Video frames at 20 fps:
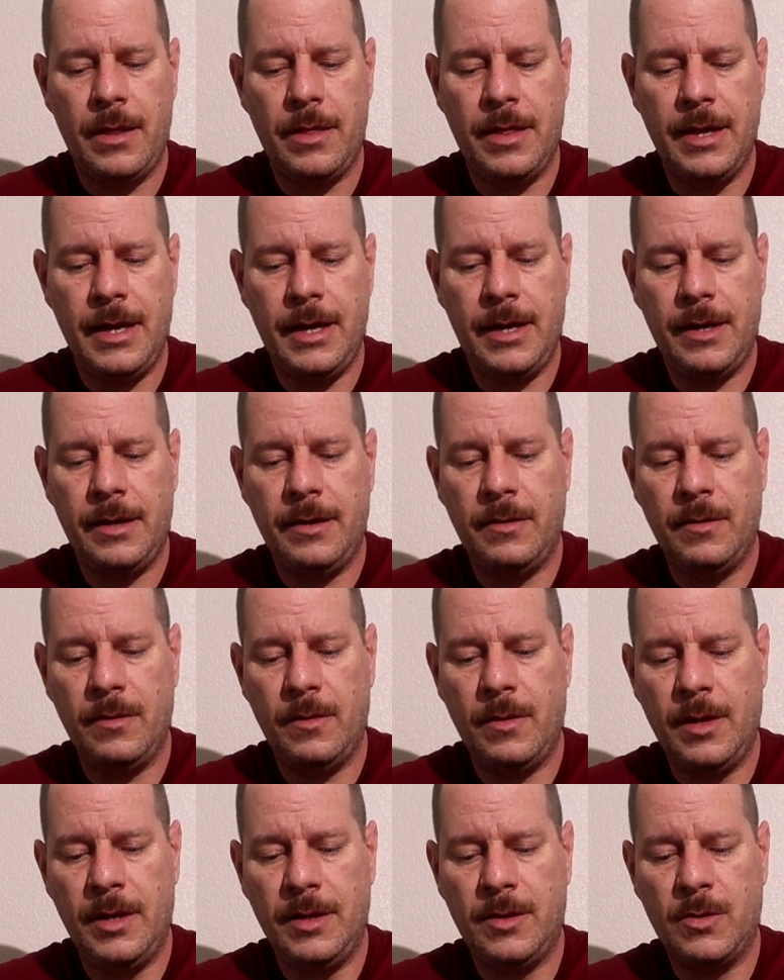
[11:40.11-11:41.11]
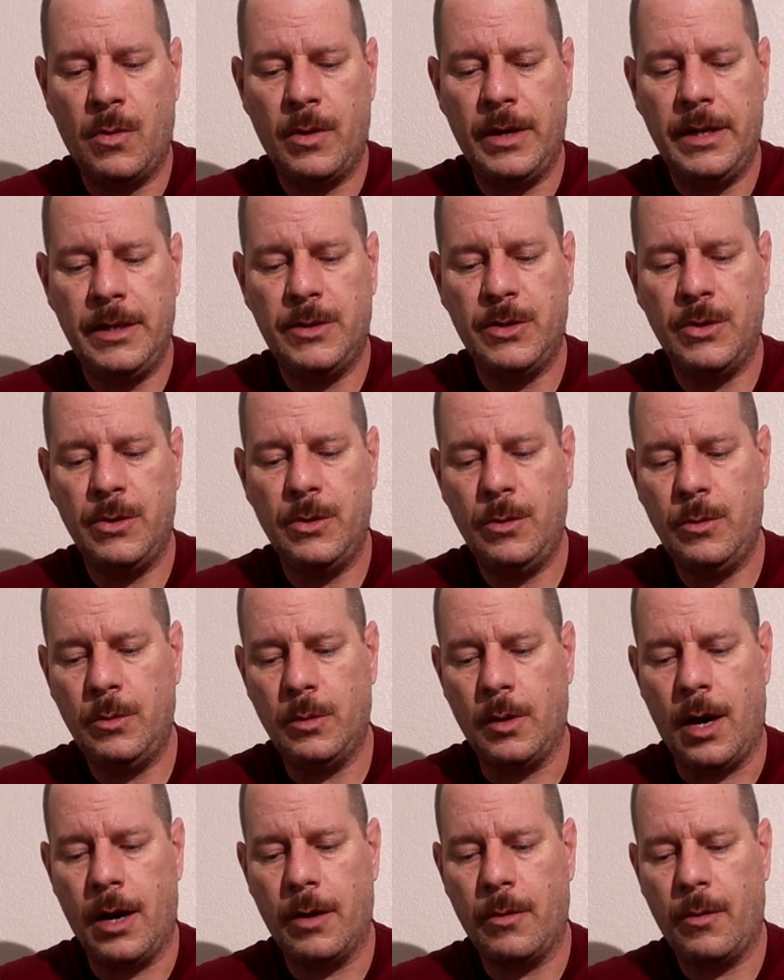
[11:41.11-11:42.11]
the 22
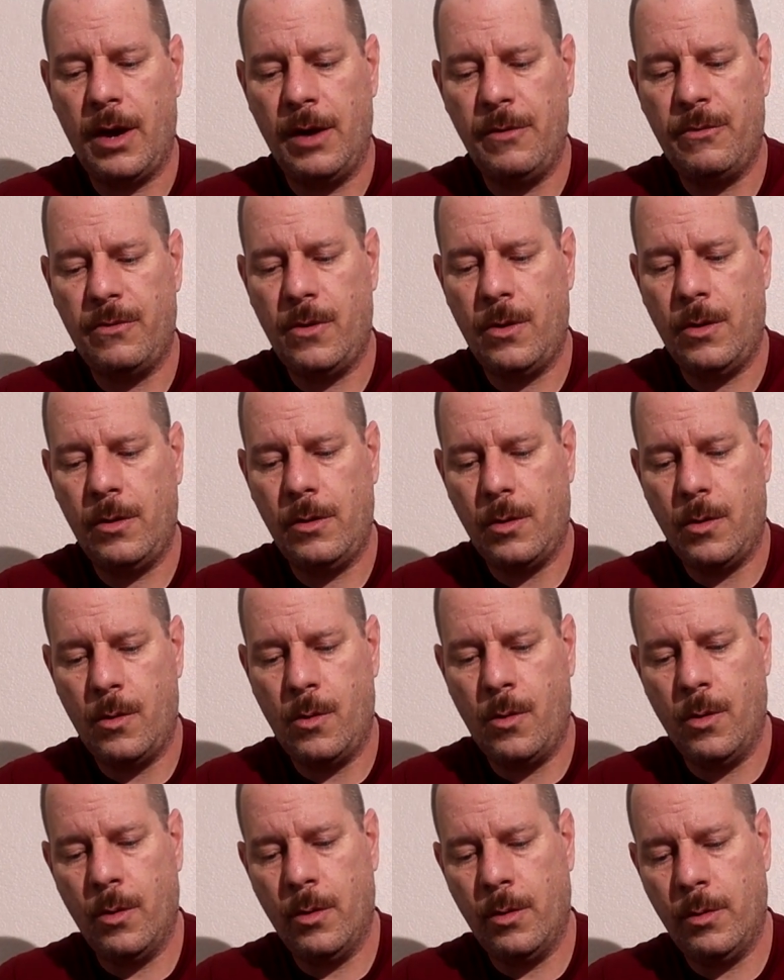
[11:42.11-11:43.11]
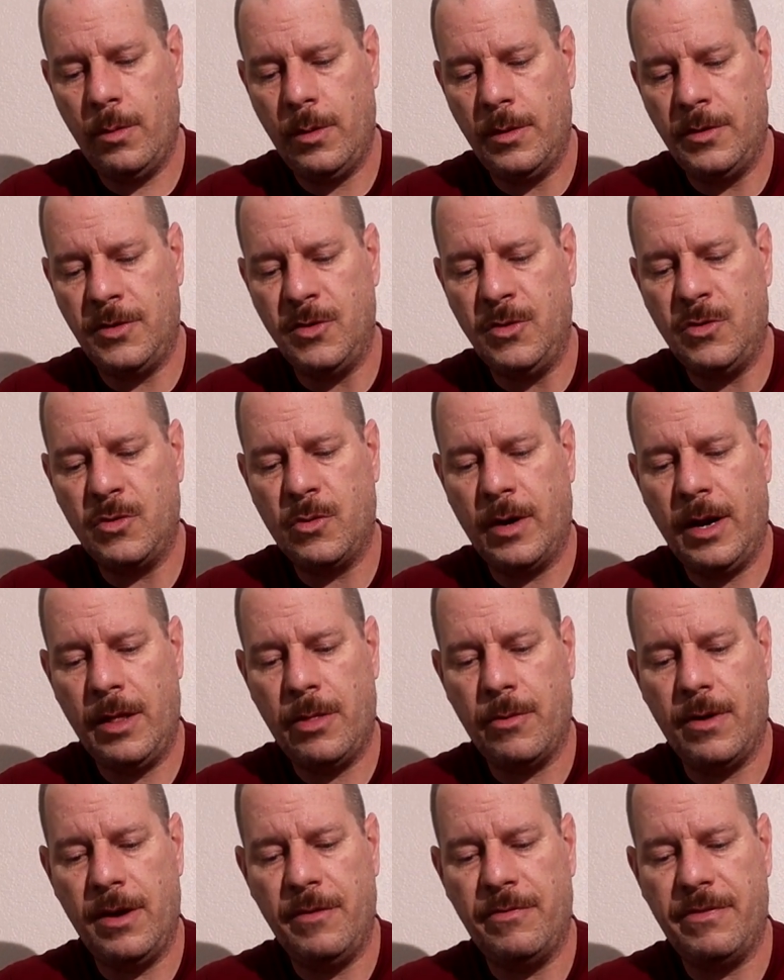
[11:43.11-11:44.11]
long rifle or the
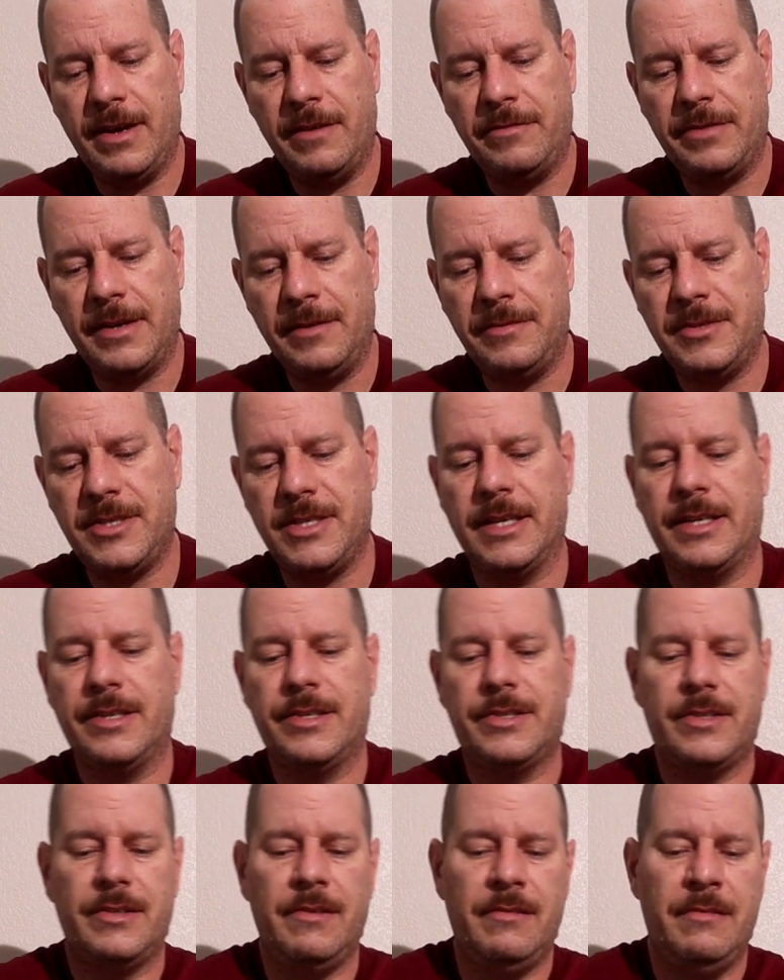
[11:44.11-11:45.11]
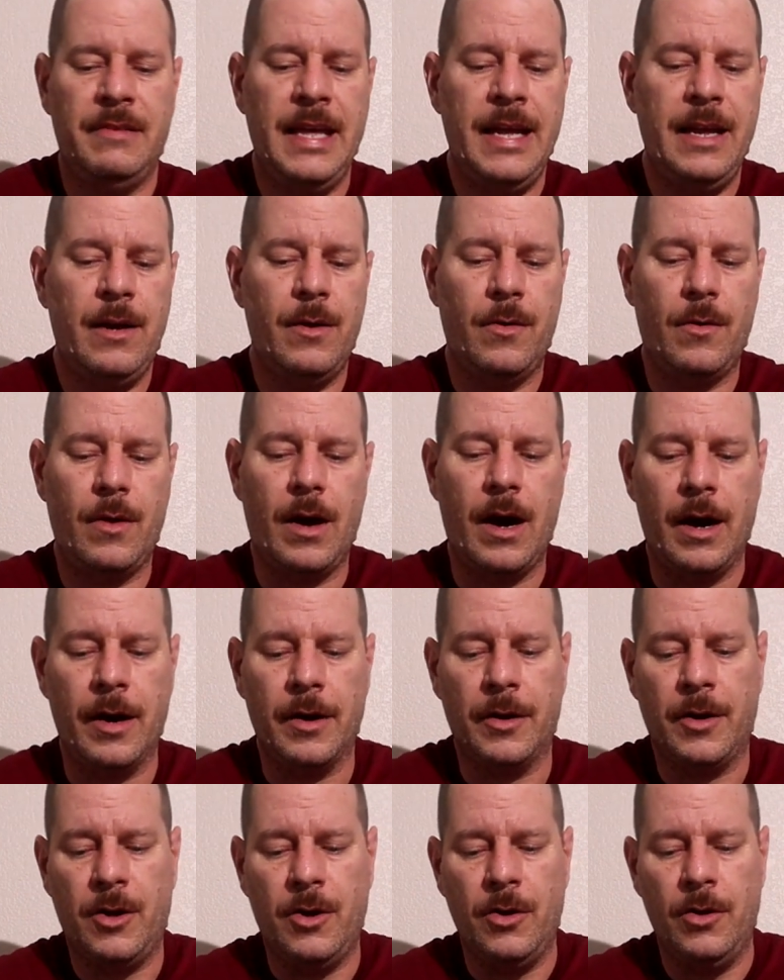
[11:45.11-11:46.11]
223 5.56 NATO
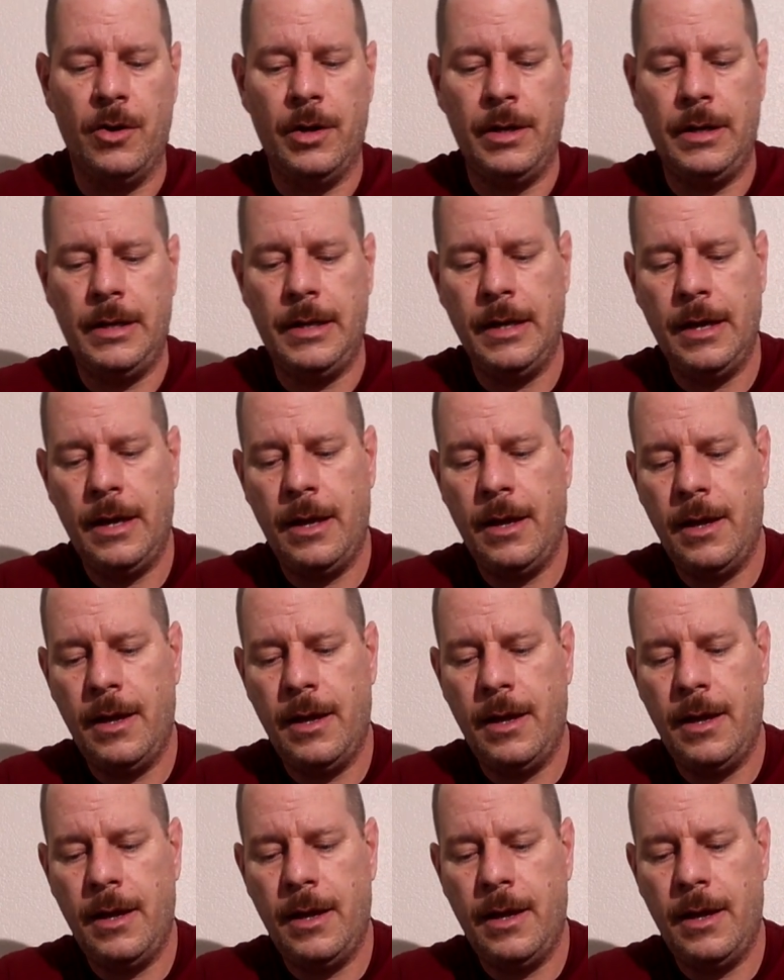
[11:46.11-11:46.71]
are good